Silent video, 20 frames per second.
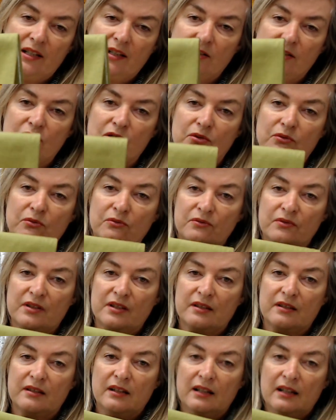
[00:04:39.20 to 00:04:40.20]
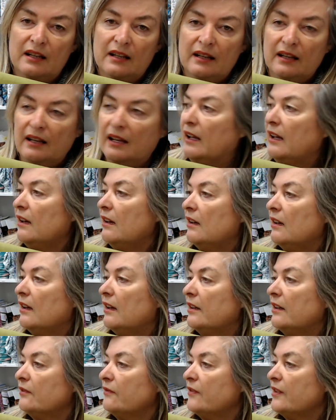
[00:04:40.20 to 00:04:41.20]
shorts
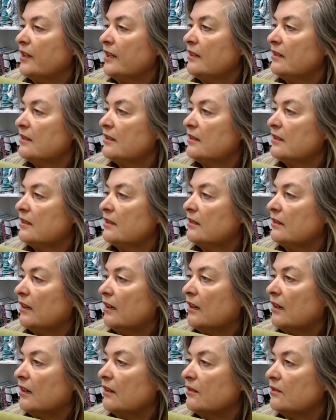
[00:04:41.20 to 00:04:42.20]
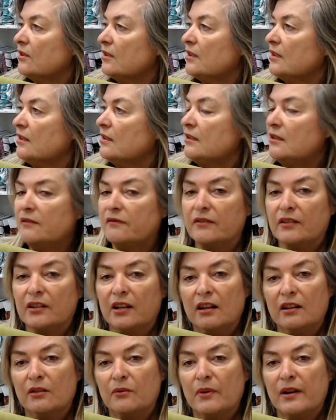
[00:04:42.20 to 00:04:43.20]
out of this, just in a different
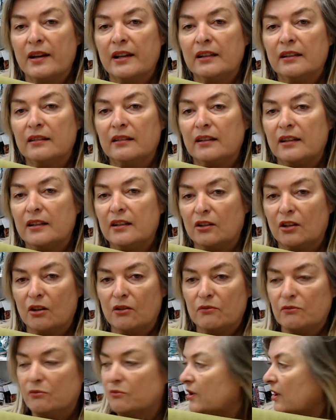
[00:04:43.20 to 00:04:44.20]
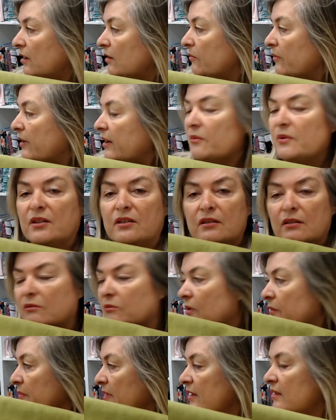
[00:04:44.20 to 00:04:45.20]
colourway, in a gold colourway, or a
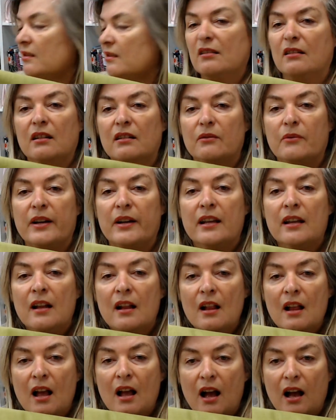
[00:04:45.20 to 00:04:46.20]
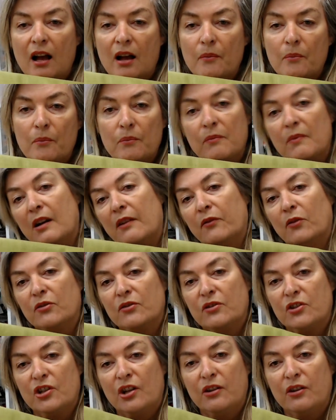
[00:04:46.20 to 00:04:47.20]
mustard colourway. I've got to
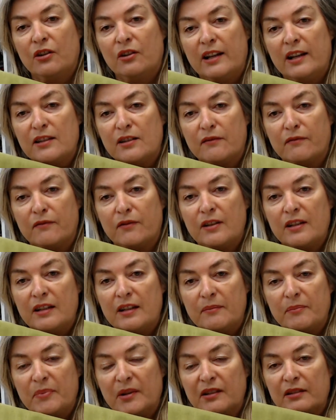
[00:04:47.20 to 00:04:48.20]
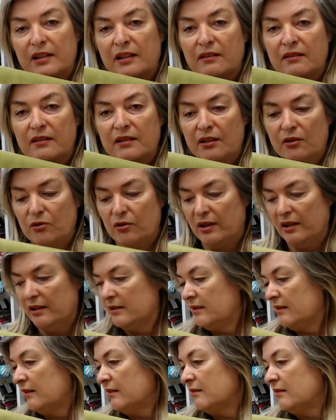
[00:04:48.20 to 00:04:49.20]
show you later for the button-down sundress
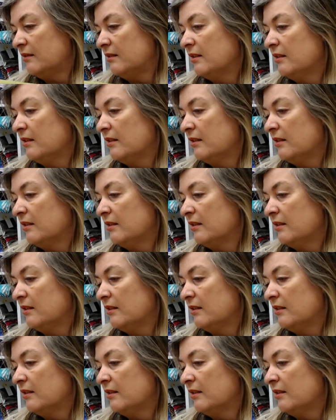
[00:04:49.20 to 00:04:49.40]
that